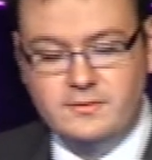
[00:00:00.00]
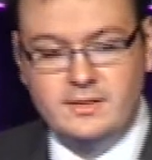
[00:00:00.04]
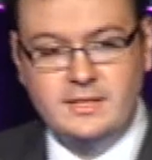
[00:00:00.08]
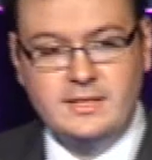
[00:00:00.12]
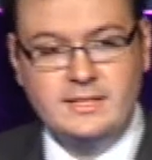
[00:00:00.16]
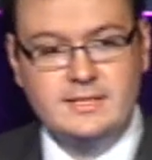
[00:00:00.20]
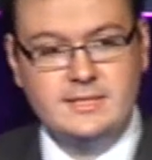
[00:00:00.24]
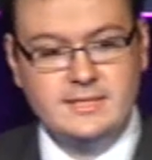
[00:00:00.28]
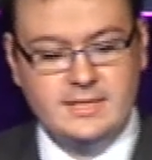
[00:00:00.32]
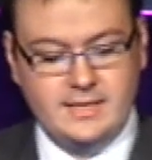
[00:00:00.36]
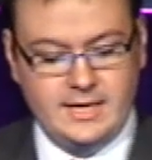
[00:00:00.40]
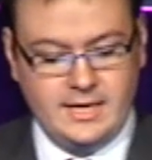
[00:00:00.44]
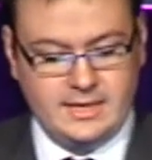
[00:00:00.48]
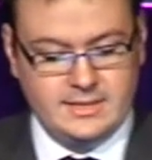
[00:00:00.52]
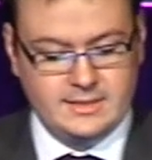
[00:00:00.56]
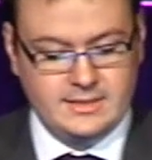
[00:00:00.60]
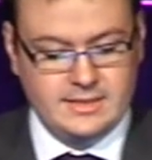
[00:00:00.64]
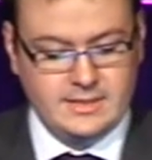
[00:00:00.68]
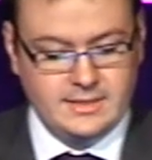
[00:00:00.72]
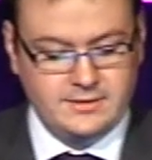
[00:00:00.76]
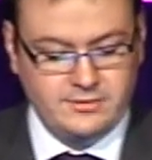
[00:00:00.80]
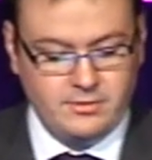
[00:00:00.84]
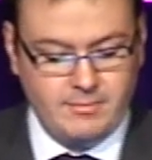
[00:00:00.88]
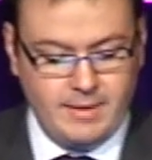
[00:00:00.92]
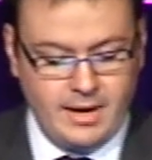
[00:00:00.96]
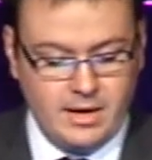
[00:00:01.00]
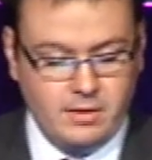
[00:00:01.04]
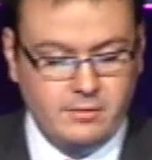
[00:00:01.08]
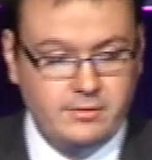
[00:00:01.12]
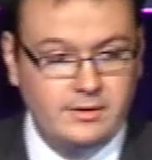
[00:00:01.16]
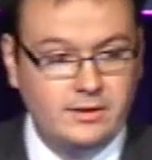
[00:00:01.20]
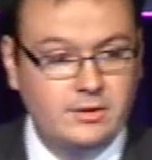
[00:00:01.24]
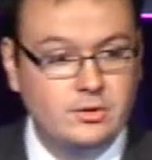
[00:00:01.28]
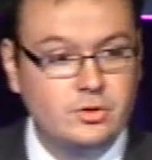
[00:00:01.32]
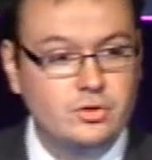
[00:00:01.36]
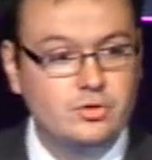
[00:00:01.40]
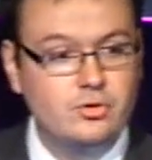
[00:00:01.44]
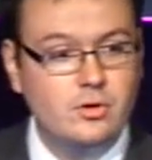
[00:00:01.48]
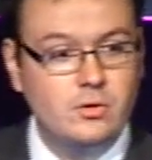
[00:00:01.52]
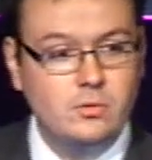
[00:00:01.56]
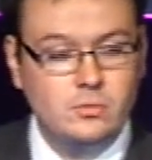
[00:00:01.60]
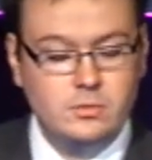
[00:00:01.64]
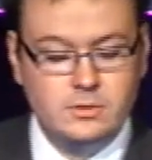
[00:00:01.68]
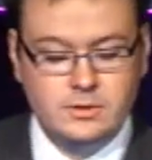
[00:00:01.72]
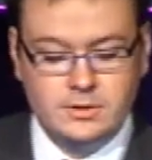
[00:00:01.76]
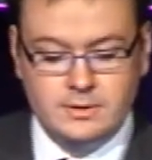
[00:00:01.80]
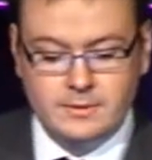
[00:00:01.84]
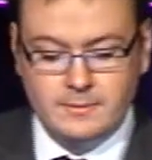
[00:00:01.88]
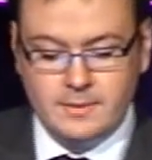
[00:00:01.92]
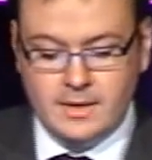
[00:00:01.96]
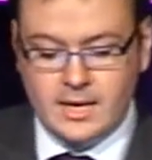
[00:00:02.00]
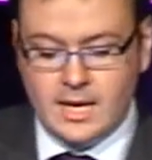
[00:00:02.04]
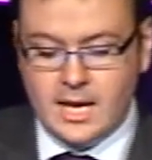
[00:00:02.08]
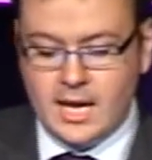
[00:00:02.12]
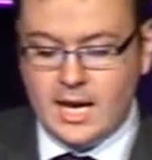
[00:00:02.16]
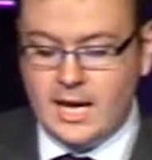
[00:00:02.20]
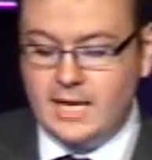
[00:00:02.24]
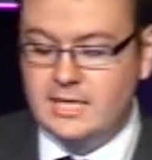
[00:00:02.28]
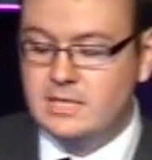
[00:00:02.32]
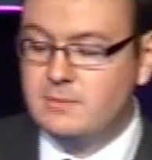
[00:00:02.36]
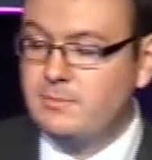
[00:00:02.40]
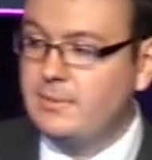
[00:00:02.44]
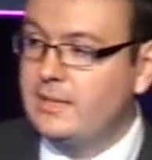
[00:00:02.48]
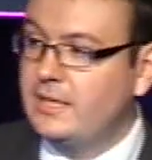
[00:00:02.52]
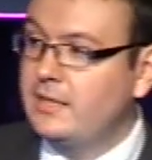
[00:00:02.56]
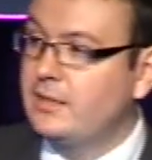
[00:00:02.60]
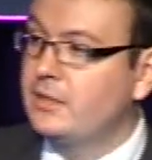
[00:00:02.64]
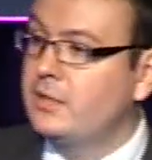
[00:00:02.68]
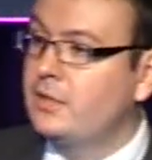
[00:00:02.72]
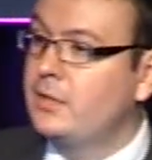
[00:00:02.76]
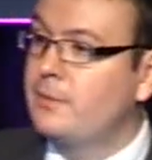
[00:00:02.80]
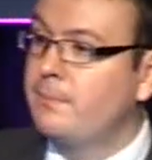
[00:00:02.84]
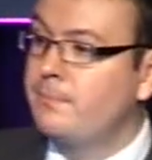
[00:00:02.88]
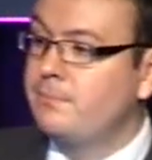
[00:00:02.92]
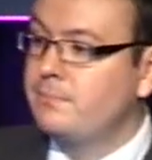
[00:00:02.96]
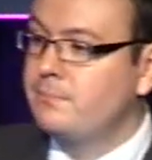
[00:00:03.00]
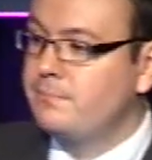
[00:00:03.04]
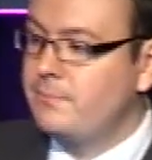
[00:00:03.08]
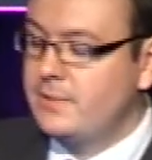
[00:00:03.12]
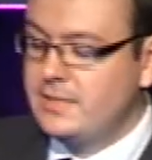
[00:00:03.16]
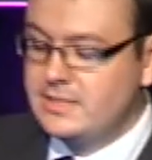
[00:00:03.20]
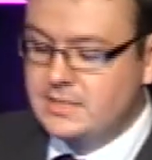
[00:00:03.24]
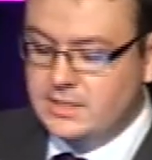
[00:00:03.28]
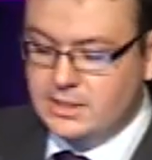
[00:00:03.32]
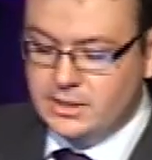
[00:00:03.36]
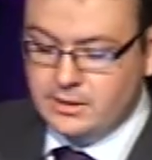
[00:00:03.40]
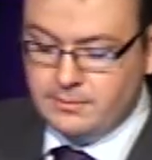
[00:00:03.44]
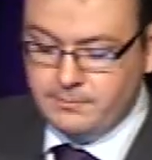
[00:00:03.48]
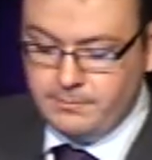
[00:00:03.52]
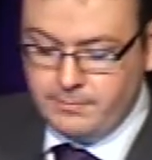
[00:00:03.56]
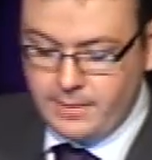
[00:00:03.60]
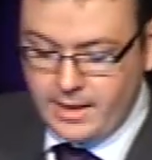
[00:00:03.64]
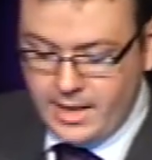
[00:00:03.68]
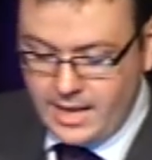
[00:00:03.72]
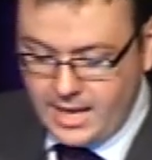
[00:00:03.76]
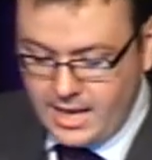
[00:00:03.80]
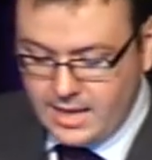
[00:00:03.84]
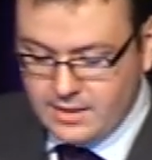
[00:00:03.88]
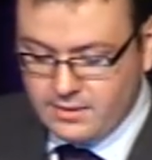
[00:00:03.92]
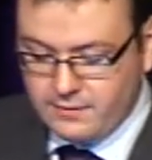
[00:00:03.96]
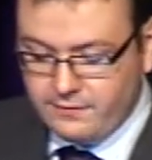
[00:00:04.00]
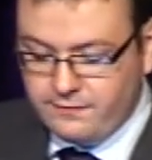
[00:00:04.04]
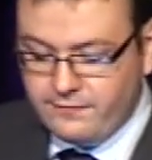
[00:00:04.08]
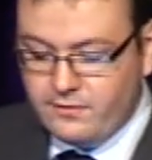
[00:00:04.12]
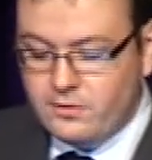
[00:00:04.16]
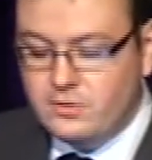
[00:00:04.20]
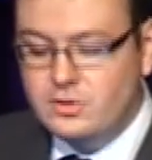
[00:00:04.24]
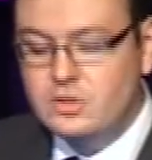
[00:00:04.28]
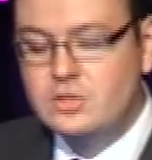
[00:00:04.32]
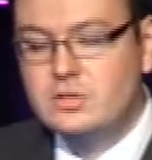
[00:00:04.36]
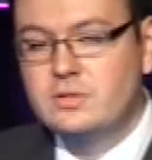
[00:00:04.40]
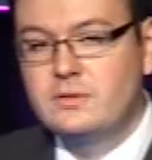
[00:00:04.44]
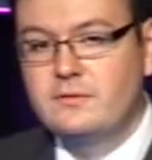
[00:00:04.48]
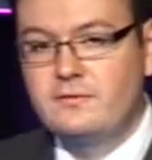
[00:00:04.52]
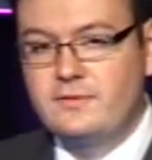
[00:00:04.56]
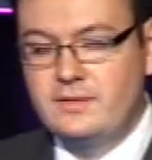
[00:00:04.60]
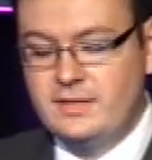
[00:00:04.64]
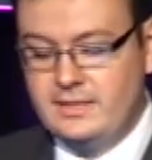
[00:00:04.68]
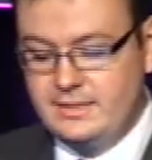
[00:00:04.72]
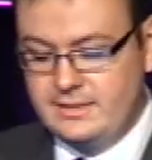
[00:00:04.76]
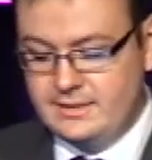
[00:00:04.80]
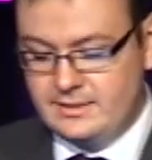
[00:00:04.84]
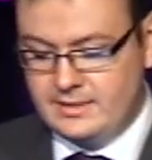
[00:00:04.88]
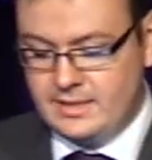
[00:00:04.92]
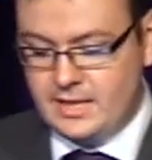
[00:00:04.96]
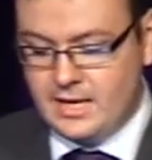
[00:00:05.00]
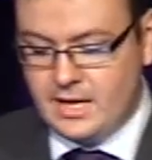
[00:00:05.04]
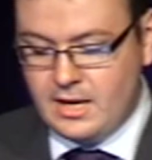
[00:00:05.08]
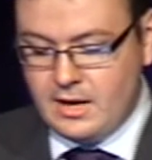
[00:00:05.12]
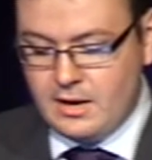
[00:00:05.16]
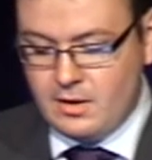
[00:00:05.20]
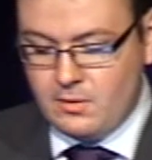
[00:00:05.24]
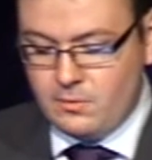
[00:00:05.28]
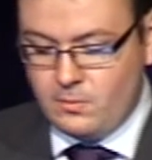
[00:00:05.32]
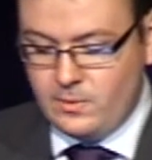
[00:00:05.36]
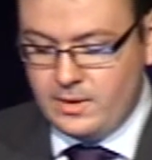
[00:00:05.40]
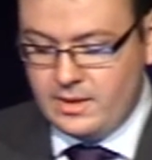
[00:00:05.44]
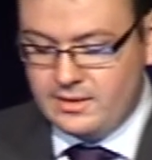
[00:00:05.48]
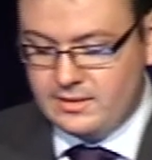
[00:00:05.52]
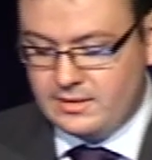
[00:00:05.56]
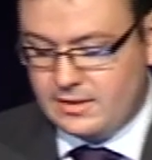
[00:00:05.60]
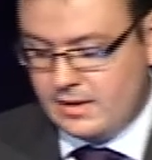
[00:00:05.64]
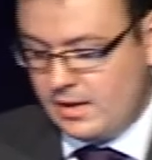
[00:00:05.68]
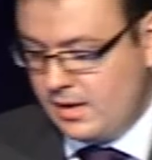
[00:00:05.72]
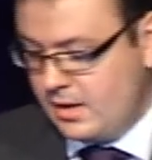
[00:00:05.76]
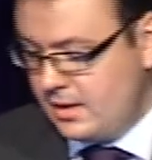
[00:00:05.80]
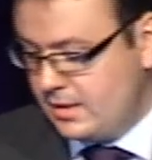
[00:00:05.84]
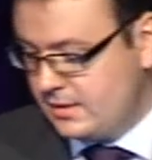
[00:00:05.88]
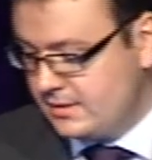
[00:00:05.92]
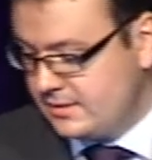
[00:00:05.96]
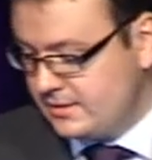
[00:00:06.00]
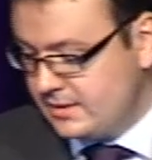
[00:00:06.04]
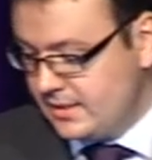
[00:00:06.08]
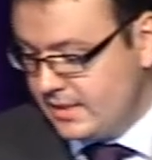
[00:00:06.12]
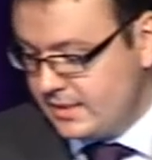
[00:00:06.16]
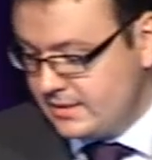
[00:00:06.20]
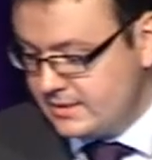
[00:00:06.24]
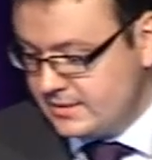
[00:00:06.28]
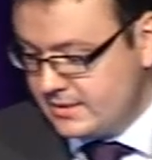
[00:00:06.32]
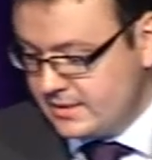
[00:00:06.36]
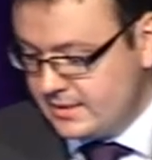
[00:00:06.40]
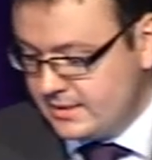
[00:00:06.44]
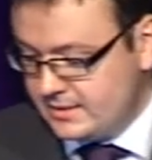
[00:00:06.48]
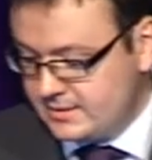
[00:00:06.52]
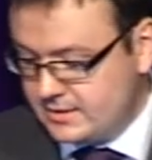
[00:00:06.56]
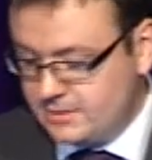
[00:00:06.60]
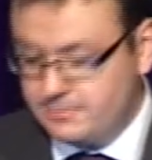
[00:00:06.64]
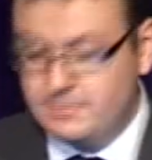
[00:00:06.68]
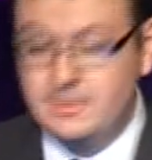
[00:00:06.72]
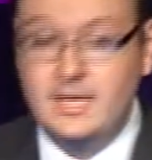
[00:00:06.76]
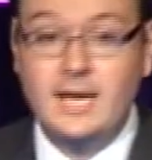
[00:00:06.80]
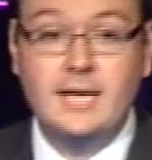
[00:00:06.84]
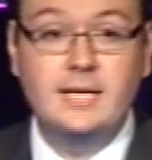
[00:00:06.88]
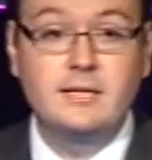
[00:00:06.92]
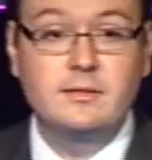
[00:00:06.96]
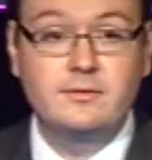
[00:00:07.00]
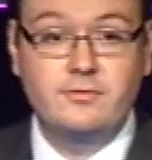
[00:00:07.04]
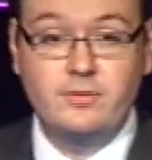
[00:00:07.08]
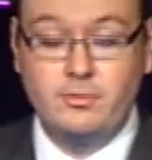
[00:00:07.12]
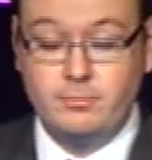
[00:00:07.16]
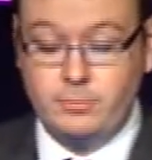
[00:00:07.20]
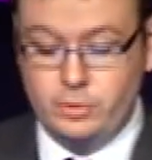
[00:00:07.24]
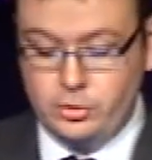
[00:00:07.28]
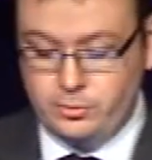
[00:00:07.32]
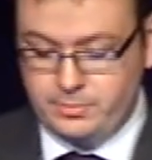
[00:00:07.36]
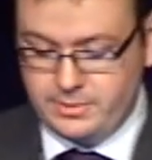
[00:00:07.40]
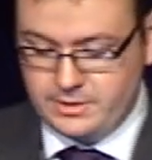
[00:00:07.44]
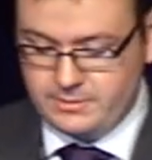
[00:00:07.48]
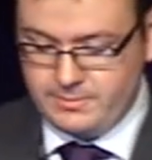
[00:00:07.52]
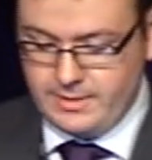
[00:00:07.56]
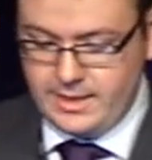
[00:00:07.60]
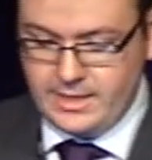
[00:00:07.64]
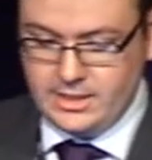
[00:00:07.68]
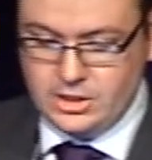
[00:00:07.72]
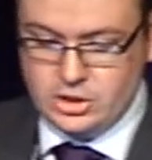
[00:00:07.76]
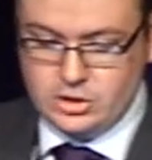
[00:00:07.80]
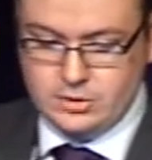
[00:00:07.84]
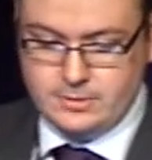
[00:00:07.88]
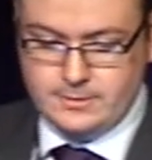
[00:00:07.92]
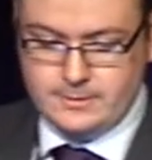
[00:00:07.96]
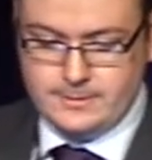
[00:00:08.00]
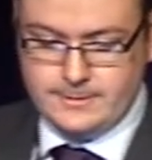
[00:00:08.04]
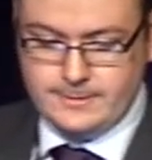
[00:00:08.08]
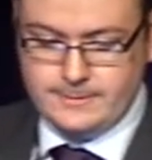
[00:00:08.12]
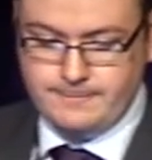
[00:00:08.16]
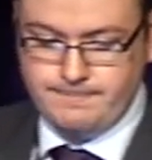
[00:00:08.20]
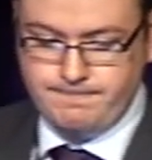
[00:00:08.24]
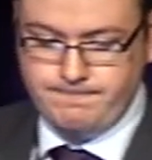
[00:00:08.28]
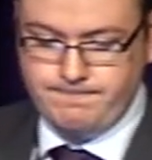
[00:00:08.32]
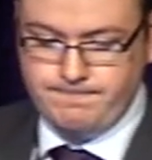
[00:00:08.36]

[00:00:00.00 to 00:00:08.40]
these CACs from healthy controls, and to compare the function of these with CACs obtained from lupus patients.